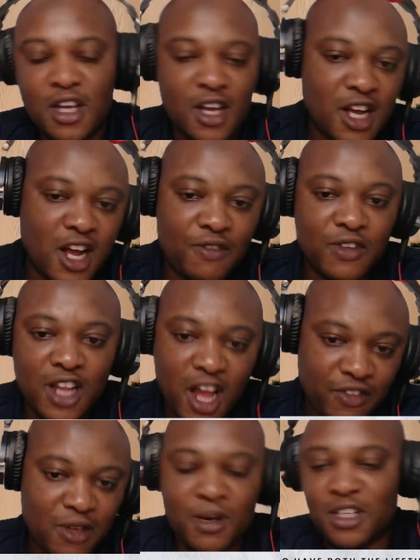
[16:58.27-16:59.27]
You can have a
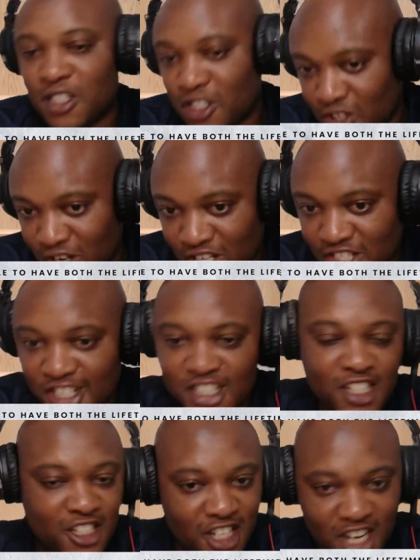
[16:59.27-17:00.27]
lifetime ISA, stock and shares
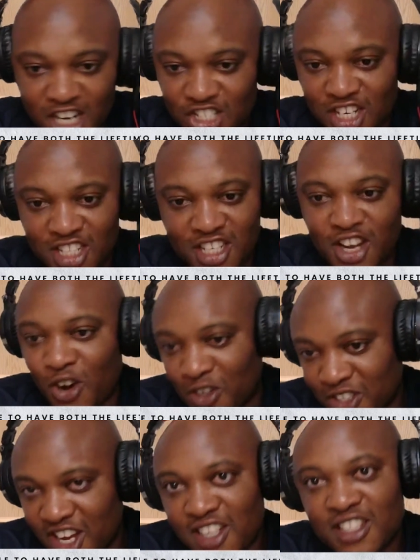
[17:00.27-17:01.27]
ISA, cash ISA, all
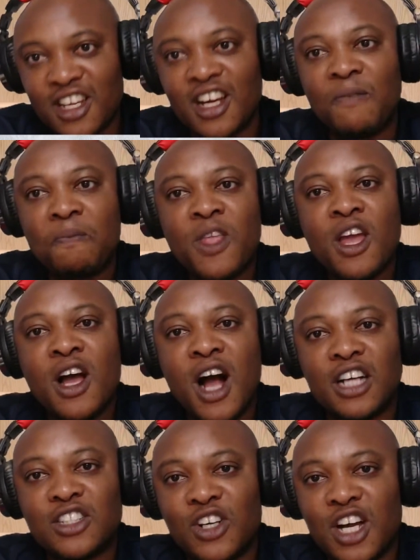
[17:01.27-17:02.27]
the ISA,
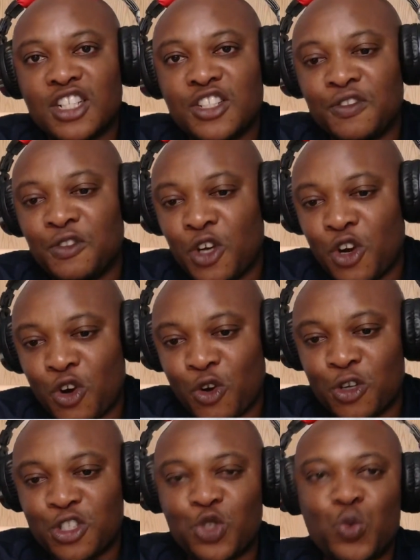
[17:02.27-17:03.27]
as long as you've not crossed